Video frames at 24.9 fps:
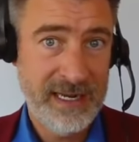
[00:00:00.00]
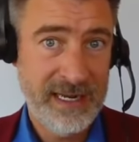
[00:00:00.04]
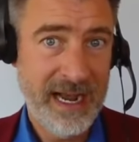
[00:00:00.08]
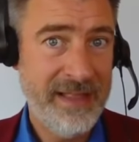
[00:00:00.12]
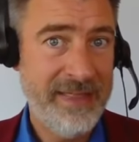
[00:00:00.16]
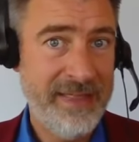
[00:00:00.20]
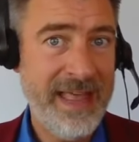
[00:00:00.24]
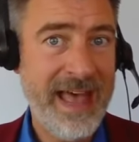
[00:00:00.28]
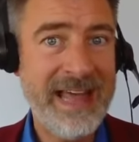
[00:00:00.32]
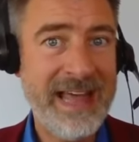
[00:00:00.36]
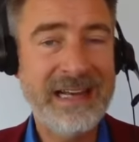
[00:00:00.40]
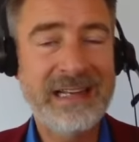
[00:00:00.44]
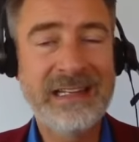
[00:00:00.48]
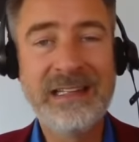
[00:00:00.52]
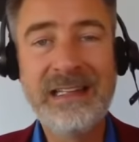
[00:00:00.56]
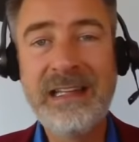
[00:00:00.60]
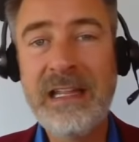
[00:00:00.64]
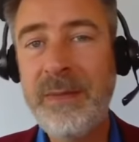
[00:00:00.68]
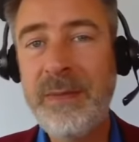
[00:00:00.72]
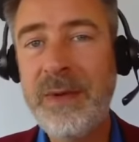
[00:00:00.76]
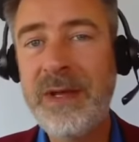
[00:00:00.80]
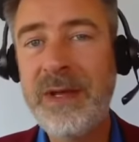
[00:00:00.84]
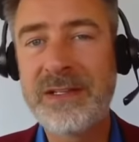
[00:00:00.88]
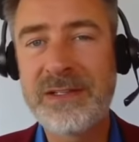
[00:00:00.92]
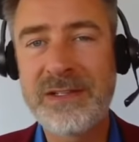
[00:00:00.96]
And that
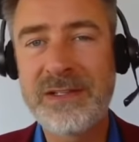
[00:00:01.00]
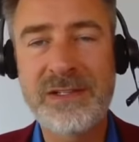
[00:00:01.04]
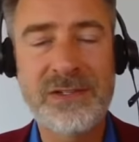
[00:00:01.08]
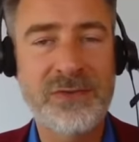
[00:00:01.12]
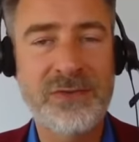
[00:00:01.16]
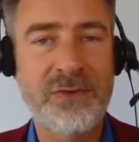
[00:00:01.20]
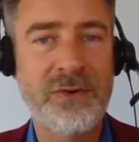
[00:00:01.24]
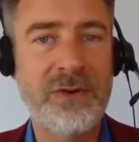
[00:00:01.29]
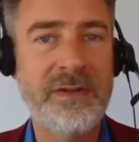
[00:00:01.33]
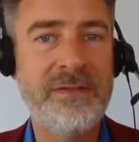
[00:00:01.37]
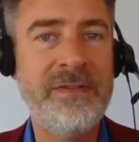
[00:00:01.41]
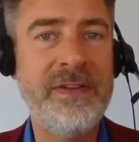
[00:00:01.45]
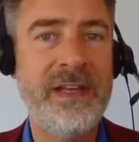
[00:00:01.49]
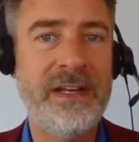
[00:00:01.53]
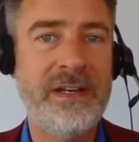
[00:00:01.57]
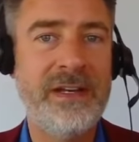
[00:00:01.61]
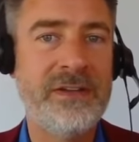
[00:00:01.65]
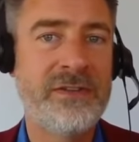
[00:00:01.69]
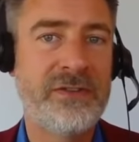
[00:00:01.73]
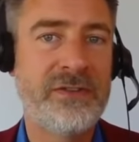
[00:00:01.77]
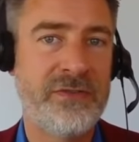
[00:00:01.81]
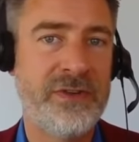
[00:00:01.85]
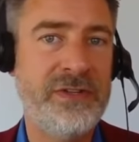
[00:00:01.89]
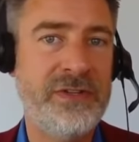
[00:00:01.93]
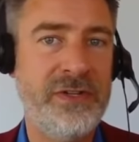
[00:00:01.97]
limits the sort of
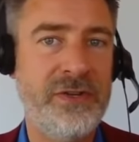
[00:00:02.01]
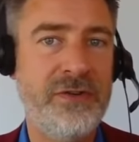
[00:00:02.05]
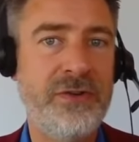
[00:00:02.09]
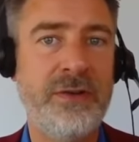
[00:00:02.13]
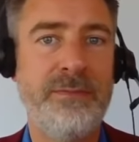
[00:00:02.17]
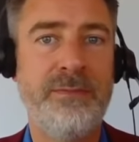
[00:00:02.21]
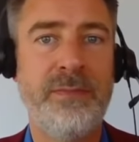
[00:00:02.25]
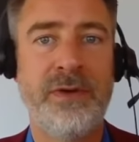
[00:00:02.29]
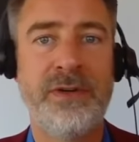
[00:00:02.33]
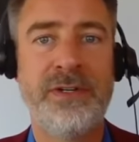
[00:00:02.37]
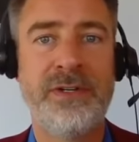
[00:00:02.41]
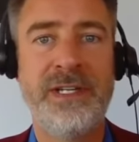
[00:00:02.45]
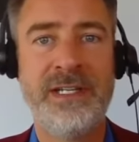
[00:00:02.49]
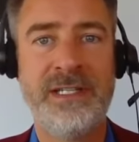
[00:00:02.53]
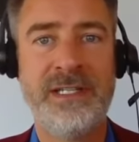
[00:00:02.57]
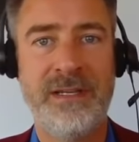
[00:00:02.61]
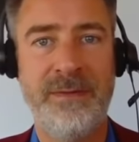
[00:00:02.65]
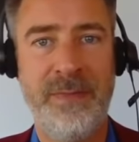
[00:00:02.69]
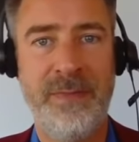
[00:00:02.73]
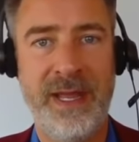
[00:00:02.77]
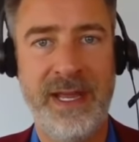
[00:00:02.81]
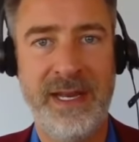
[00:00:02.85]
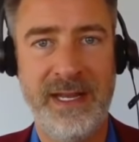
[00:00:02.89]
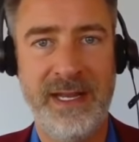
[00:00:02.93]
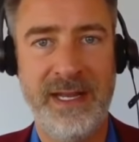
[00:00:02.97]
industries you can
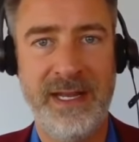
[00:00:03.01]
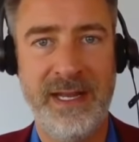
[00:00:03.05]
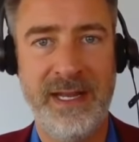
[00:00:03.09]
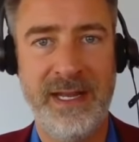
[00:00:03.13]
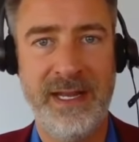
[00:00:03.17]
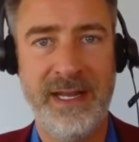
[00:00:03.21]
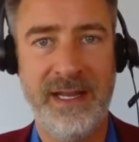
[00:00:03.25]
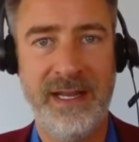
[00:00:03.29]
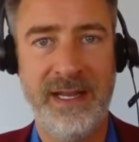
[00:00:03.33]
participate in.